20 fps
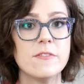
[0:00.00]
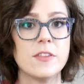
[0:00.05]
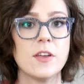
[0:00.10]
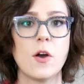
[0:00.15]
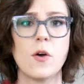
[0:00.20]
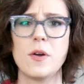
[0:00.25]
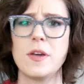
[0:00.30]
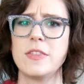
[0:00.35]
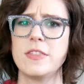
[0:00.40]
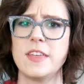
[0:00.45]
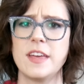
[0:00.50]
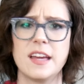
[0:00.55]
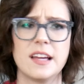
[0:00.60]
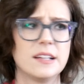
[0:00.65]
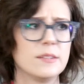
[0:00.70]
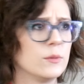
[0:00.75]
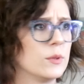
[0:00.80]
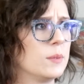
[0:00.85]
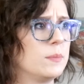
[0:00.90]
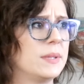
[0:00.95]
The only
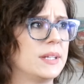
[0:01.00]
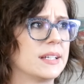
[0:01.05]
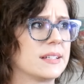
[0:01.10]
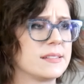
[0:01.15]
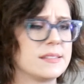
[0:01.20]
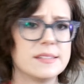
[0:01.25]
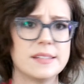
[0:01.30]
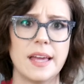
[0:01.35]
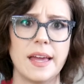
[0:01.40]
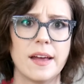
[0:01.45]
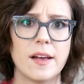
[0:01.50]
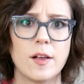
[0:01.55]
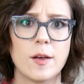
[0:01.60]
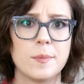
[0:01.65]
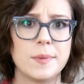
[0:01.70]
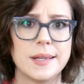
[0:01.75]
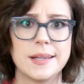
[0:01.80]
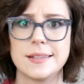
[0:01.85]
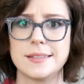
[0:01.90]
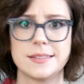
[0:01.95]
thing would be a scale
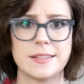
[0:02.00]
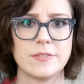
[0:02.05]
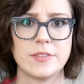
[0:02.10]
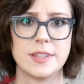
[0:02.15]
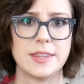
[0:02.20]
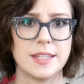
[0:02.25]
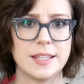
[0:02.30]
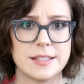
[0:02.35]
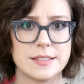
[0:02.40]
because everything